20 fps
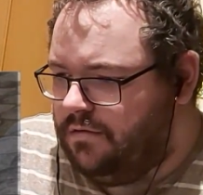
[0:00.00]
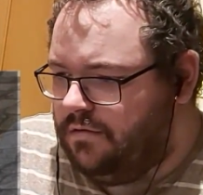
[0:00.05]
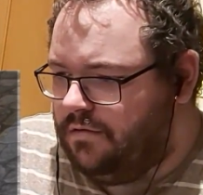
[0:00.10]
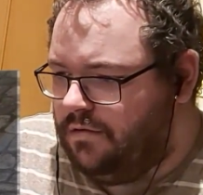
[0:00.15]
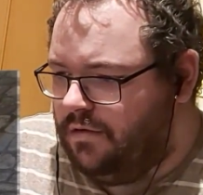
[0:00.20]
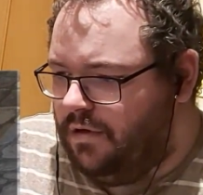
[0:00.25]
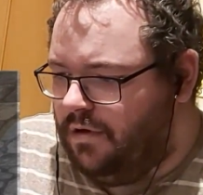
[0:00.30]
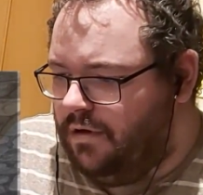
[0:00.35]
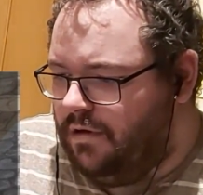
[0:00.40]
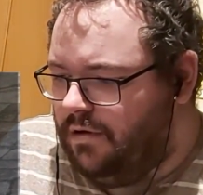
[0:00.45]

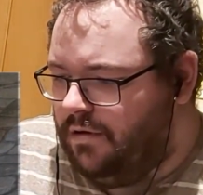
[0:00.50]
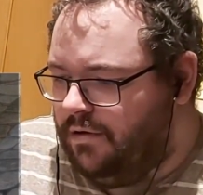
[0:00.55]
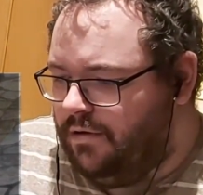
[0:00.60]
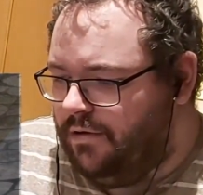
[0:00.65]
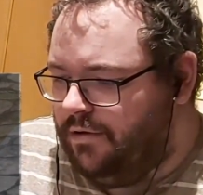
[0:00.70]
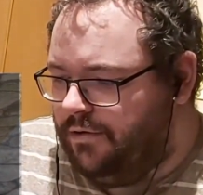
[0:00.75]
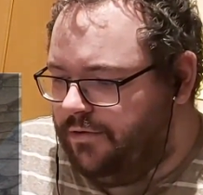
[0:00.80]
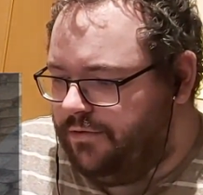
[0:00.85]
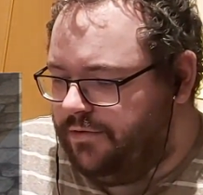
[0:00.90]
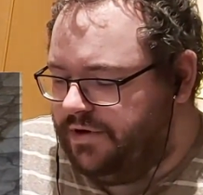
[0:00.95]

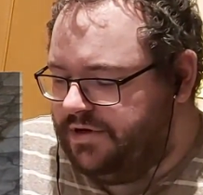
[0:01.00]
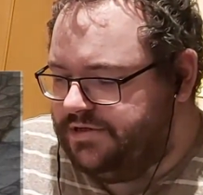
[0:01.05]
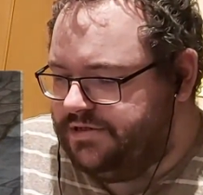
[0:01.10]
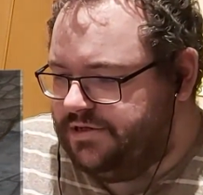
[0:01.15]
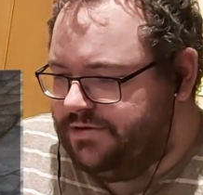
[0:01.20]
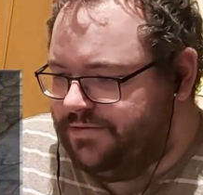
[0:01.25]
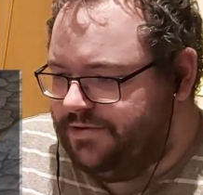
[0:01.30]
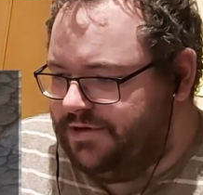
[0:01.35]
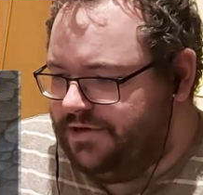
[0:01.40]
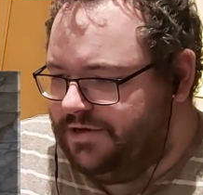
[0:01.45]
No, Grisha,
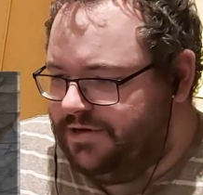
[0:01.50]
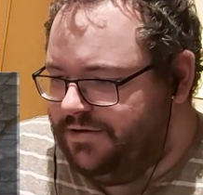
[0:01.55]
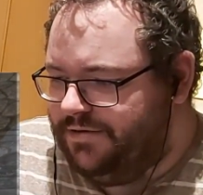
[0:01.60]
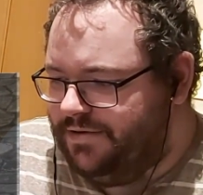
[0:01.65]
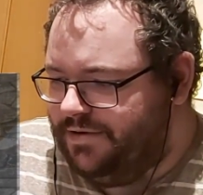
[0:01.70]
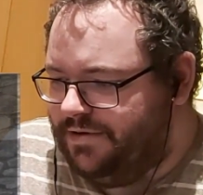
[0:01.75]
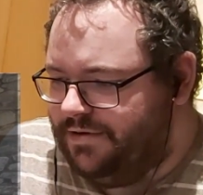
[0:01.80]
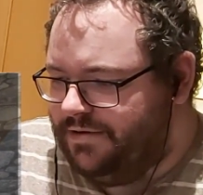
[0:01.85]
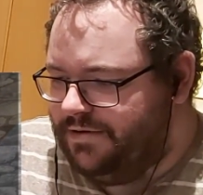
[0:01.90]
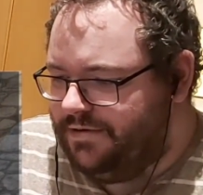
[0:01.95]
what are you
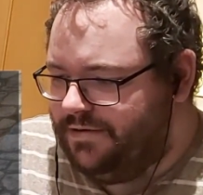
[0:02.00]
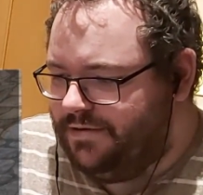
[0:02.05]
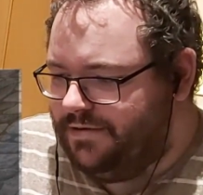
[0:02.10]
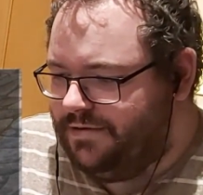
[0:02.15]
doing?